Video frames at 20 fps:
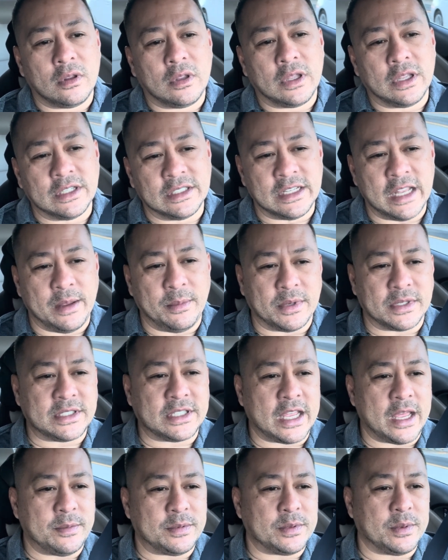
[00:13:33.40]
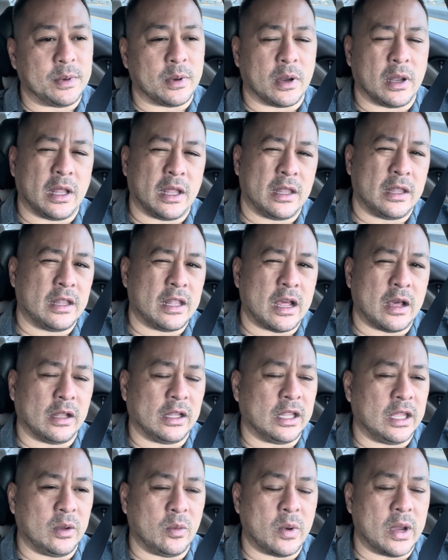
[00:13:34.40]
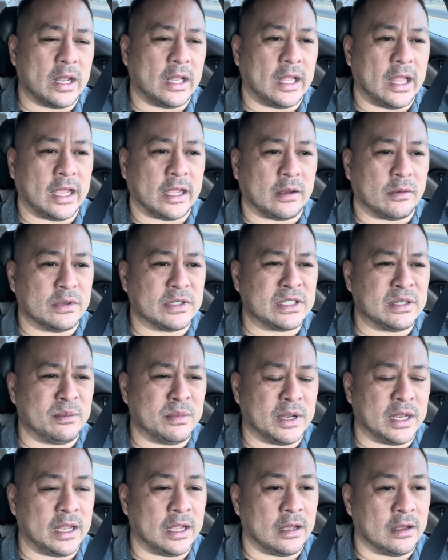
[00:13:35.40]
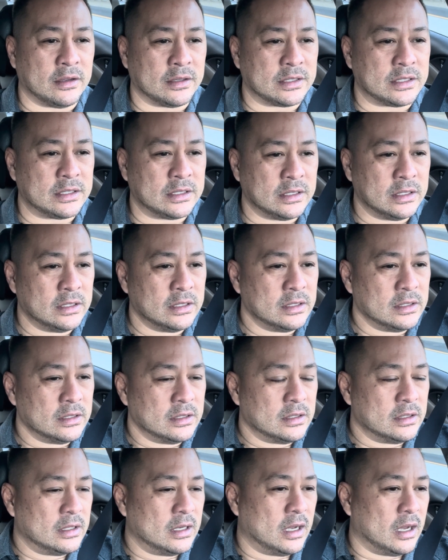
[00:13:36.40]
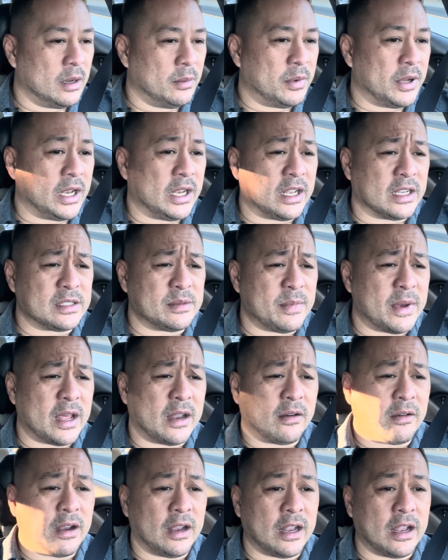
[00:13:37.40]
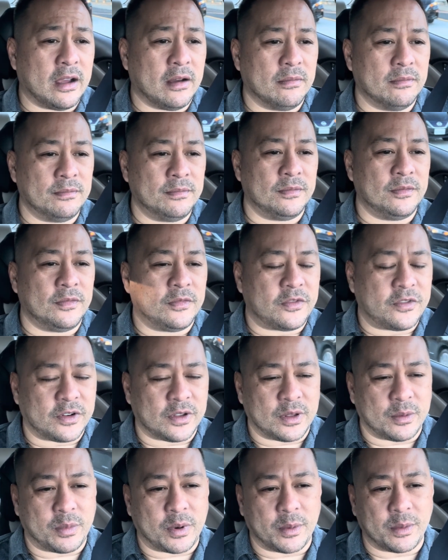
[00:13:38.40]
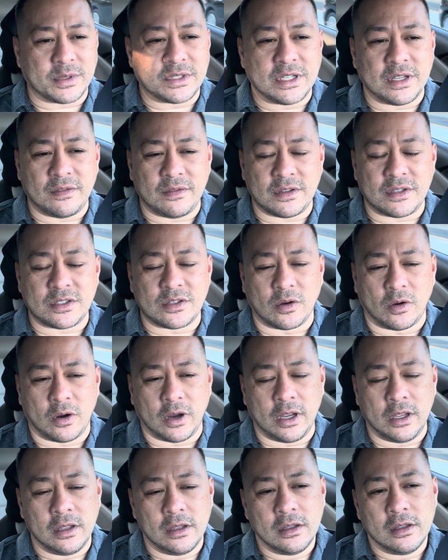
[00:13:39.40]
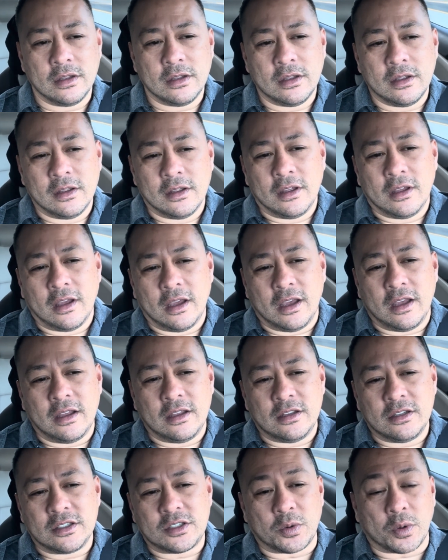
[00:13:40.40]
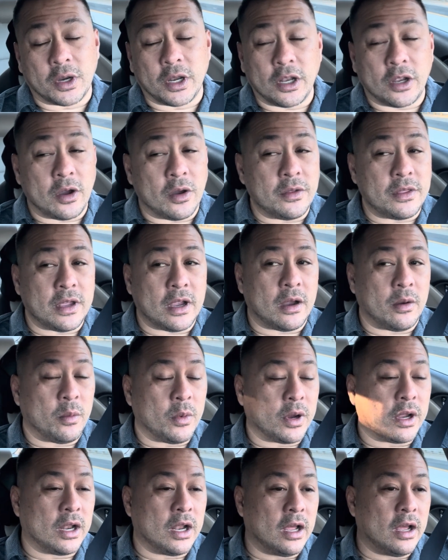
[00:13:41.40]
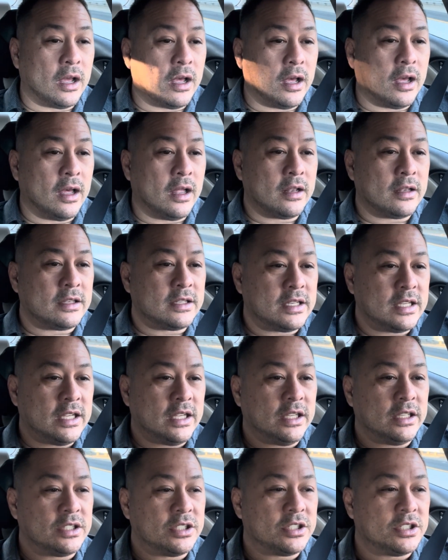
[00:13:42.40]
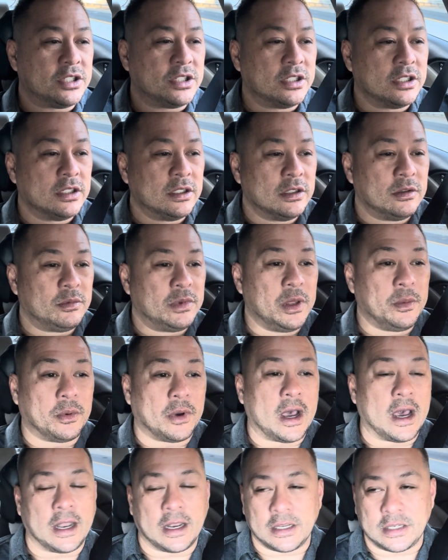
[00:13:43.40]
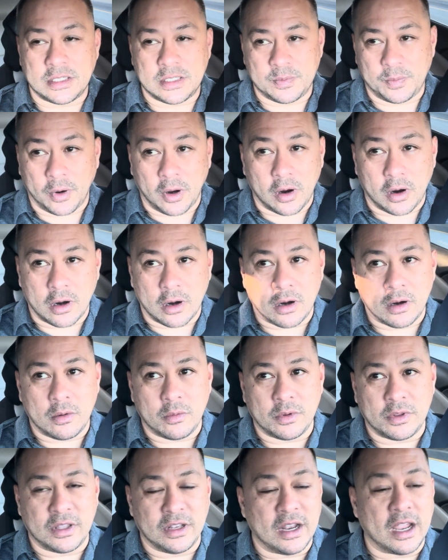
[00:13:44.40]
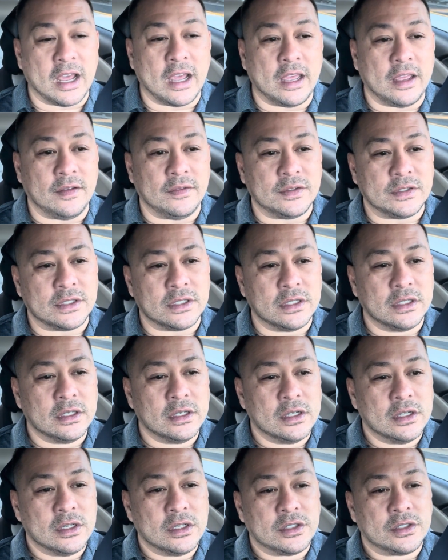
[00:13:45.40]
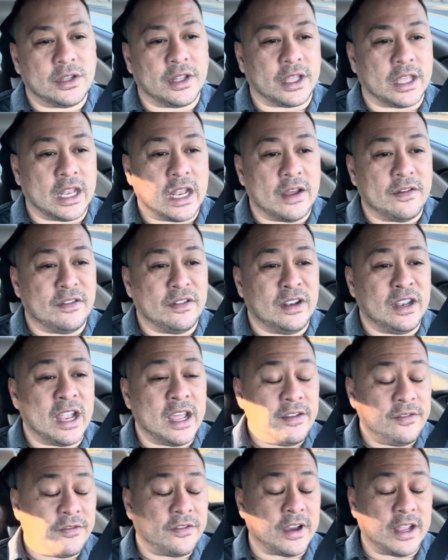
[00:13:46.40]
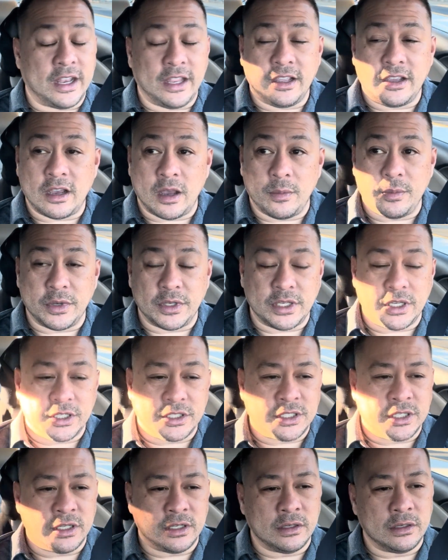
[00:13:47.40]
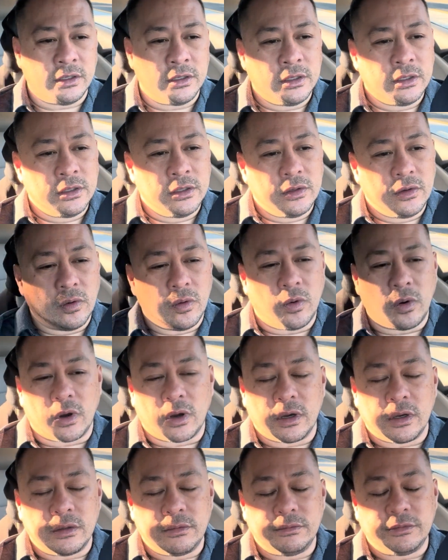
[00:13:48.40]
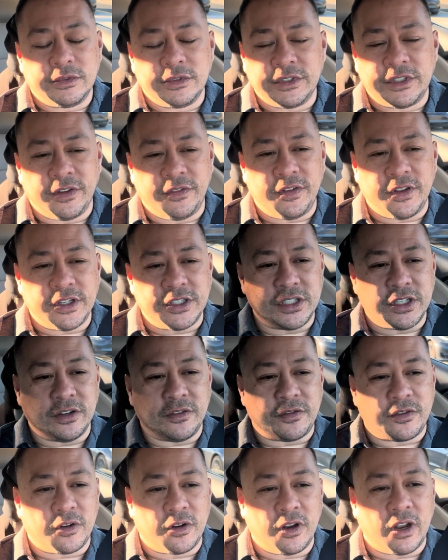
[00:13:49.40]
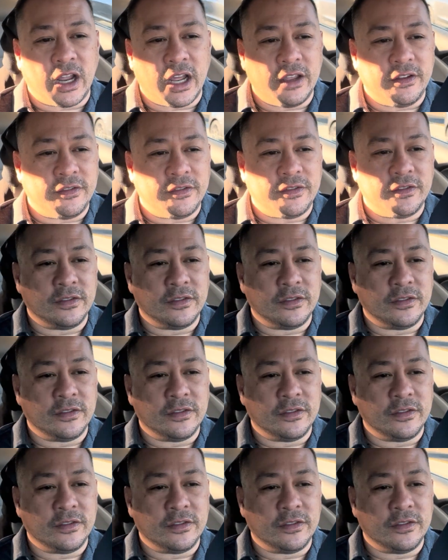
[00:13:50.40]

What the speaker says: his name escapes me, not Lee Wedlake, it was somebody else. But it doesn't matter right now for the purpose of the story. So we're going to go there and we're going to teach people how to spar with knives so they can have a knife fighting competition or division for knife,